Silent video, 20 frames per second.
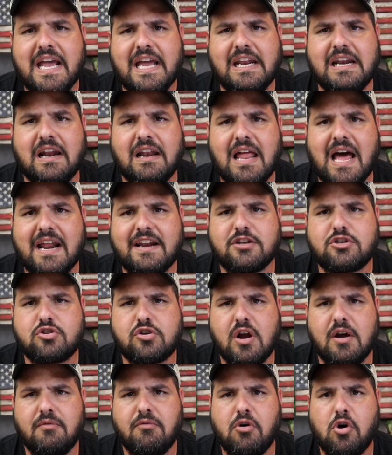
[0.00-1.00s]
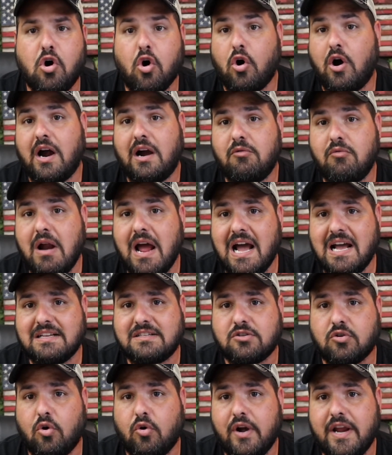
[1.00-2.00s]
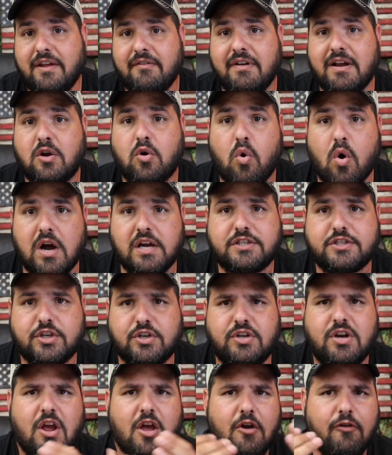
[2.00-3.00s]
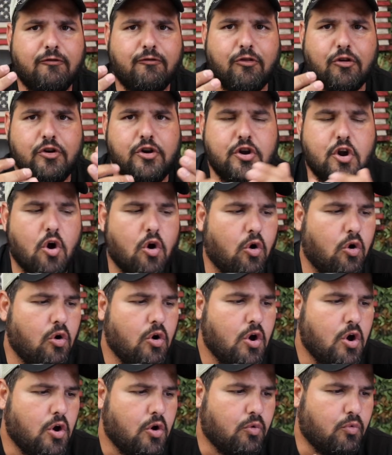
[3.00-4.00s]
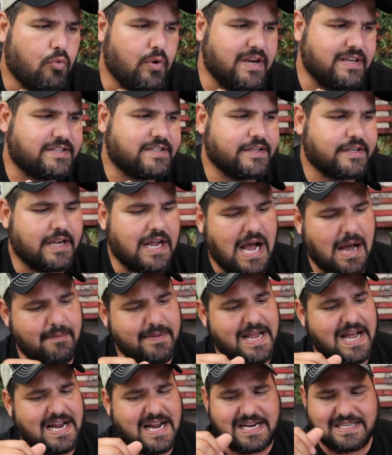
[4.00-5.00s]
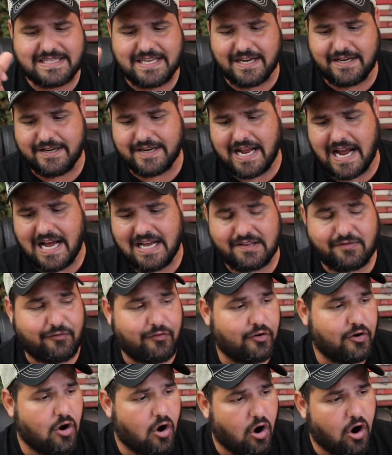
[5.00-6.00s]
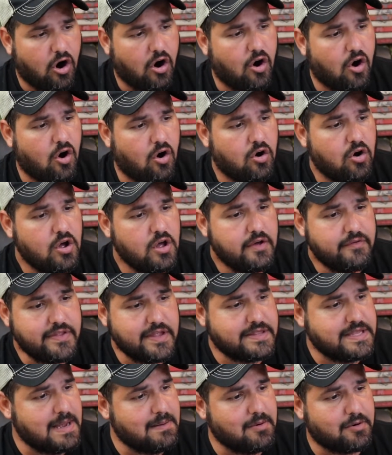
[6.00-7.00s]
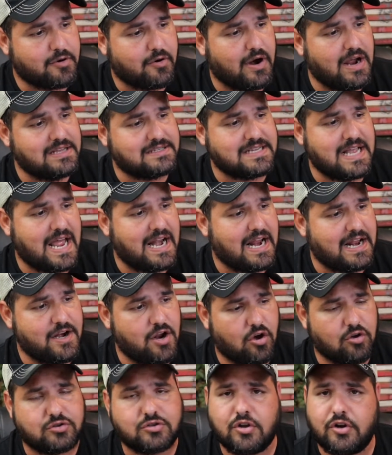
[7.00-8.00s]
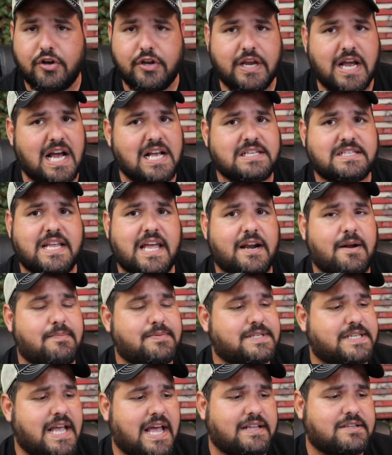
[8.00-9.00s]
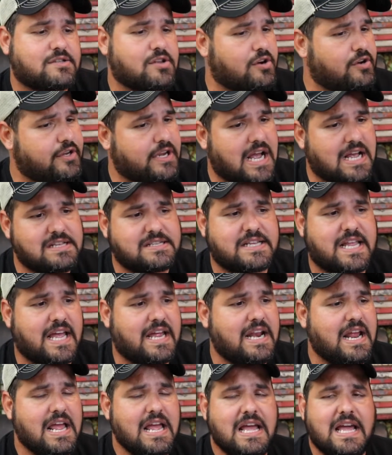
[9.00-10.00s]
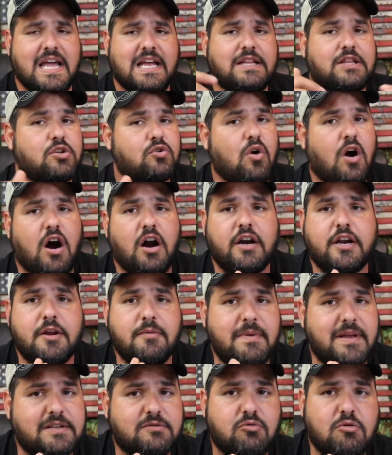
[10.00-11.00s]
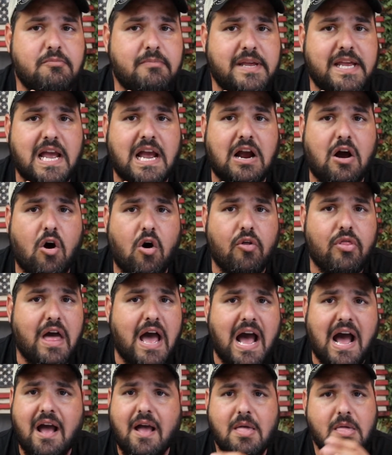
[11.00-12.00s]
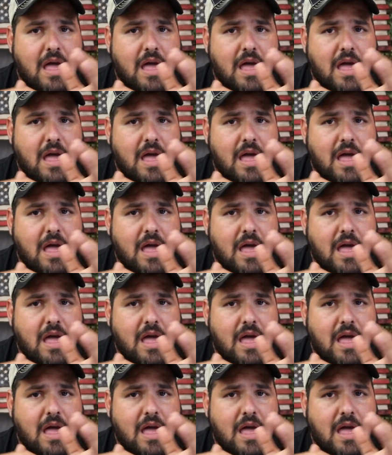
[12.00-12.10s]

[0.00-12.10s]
in a lot of trouble or harassed or even questioned for no reason. I mean, I got to tell you guys, from all the Democrats, and I know some of you guys get upset, some of you guys get into arguments with me and all that,